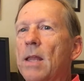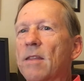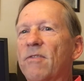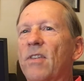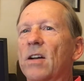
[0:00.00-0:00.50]

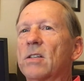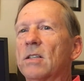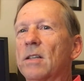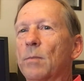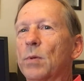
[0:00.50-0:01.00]
The
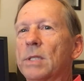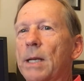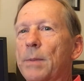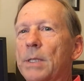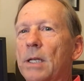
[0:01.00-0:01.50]
function of
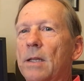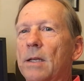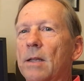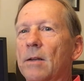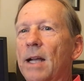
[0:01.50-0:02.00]
perception, on
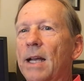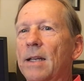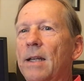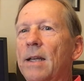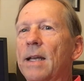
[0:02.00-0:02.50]
the other
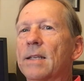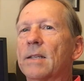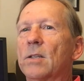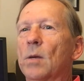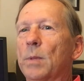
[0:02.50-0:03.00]
hand, is
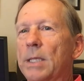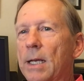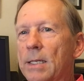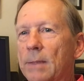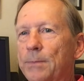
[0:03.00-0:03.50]

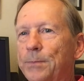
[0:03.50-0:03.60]
interpretation.